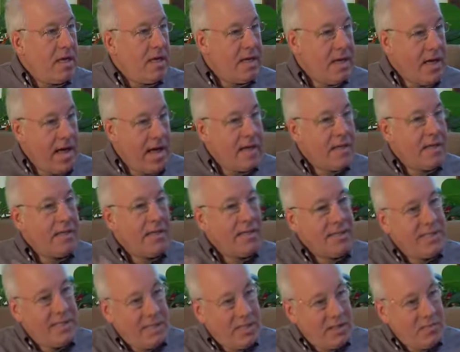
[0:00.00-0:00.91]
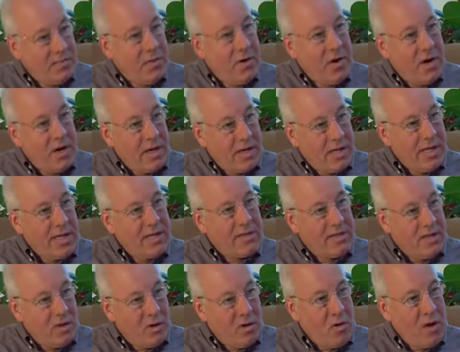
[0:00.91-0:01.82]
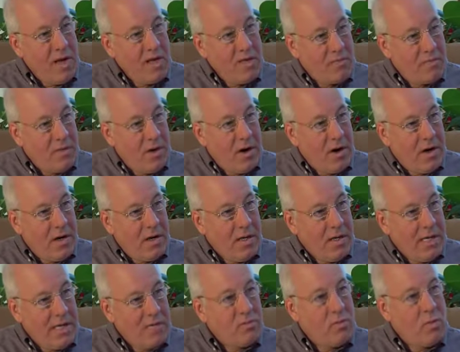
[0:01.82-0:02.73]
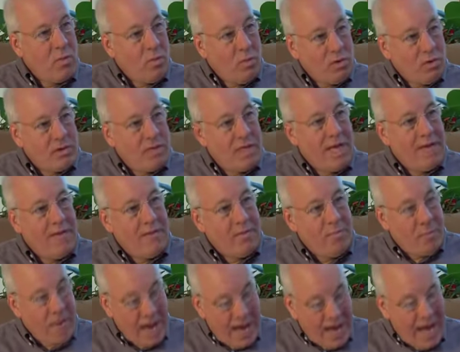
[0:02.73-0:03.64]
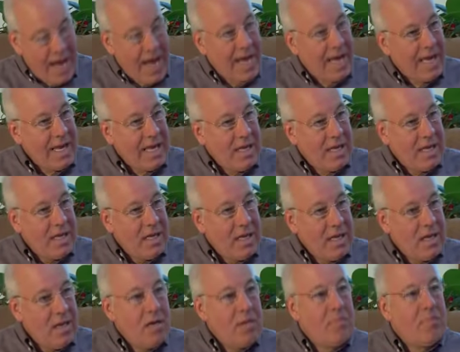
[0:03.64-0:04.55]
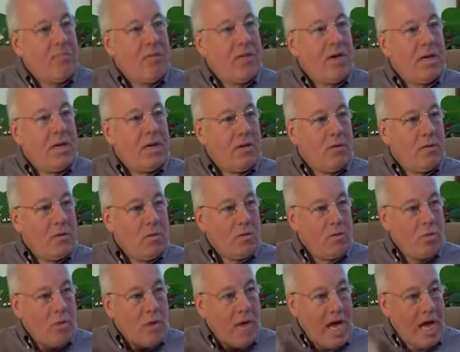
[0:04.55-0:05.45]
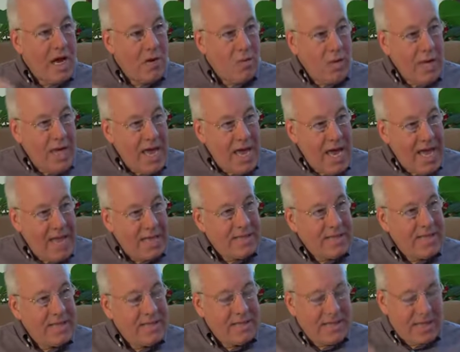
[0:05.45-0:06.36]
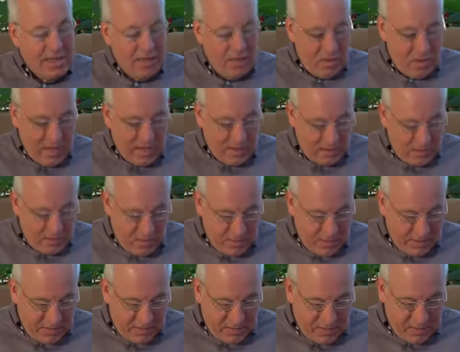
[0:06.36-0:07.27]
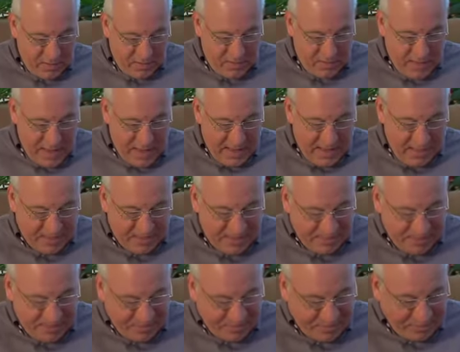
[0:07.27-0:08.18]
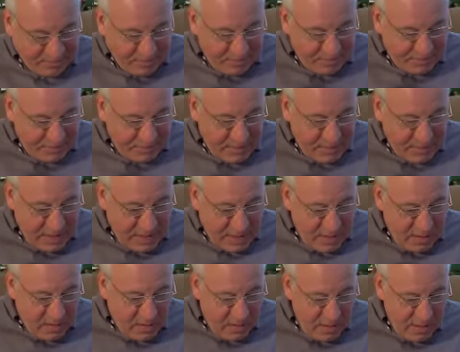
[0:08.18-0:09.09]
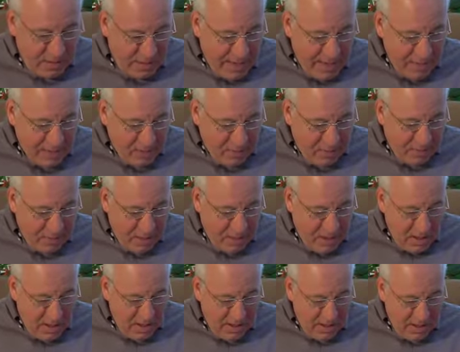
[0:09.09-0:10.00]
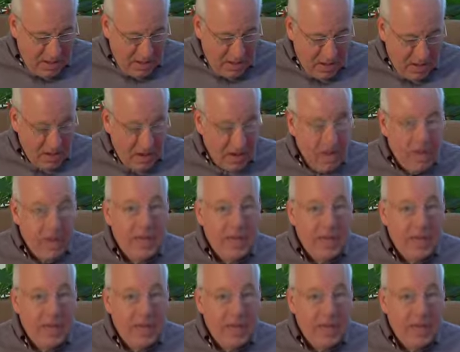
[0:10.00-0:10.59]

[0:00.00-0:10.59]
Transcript: God does his part. That's the grace part. That's what we're saved by. But how do we access that grace? Well, it's through faith. So the Apostle Paul here